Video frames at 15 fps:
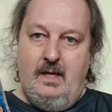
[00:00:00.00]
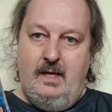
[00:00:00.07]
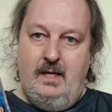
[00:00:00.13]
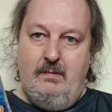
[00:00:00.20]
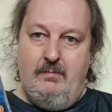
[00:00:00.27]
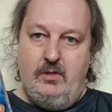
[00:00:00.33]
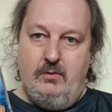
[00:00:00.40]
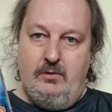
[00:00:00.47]
he
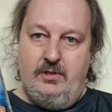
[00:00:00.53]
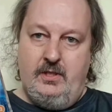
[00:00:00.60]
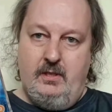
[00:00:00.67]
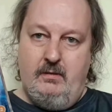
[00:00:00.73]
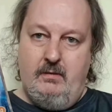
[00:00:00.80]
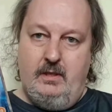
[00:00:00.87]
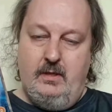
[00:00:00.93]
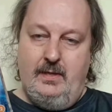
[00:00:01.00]
was
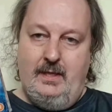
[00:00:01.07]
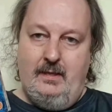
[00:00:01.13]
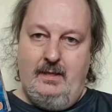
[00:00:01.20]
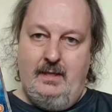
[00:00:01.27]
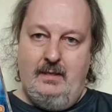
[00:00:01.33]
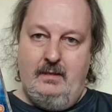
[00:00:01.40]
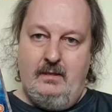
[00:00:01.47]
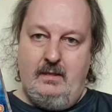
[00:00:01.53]
also doing
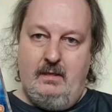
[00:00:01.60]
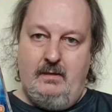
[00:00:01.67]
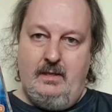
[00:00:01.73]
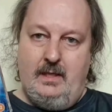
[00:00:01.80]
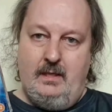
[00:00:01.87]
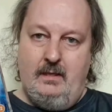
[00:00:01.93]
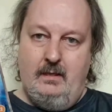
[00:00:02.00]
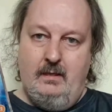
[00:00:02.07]
things
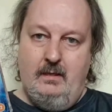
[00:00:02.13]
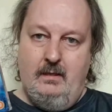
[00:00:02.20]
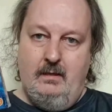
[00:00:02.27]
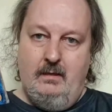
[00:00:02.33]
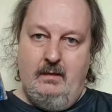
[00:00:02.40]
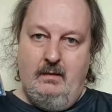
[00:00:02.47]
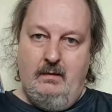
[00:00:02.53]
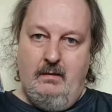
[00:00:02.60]
like
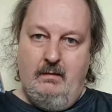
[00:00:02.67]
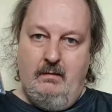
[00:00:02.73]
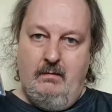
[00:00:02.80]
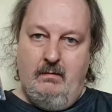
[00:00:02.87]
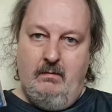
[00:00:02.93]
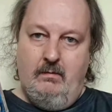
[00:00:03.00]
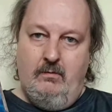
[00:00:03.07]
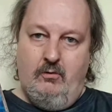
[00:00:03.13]

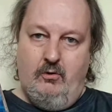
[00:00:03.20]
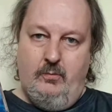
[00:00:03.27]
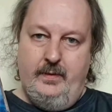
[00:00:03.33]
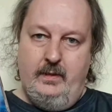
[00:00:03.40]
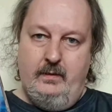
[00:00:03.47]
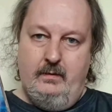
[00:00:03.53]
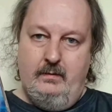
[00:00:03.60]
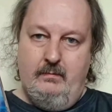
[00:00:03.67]

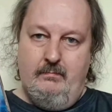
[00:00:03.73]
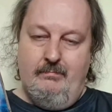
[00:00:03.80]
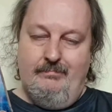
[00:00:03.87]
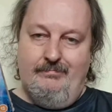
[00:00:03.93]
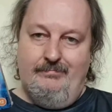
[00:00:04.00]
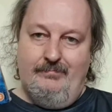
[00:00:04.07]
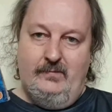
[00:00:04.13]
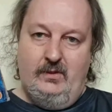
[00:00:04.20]
Norbert
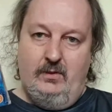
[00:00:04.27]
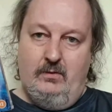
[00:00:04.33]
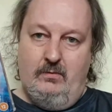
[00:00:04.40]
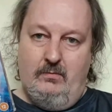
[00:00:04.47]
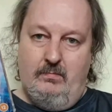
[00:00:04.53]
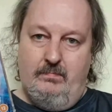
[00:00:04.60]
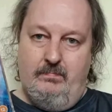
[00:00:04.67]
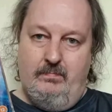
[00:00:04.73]

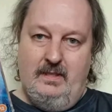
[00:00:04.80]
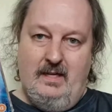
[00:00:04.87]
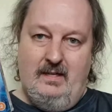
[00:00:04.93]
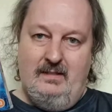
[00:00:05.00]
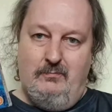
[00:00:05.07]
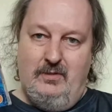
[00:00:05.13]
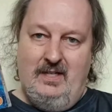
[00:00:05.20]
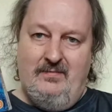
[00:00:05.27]
or
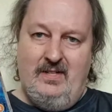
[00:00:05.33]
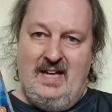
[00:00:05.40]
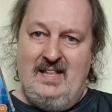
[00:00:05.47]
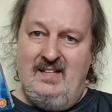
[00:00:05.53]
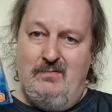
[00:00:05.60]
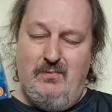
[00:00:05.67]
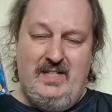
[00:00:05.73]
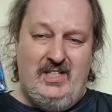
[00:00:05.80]
whatever,
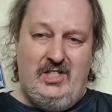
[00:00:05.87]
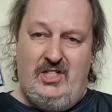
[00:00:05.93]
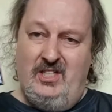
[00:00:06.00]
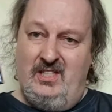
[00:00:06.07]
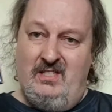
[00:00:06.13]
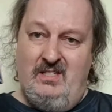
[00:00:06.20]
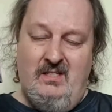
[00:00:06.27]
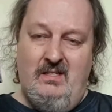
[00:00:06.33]
which just,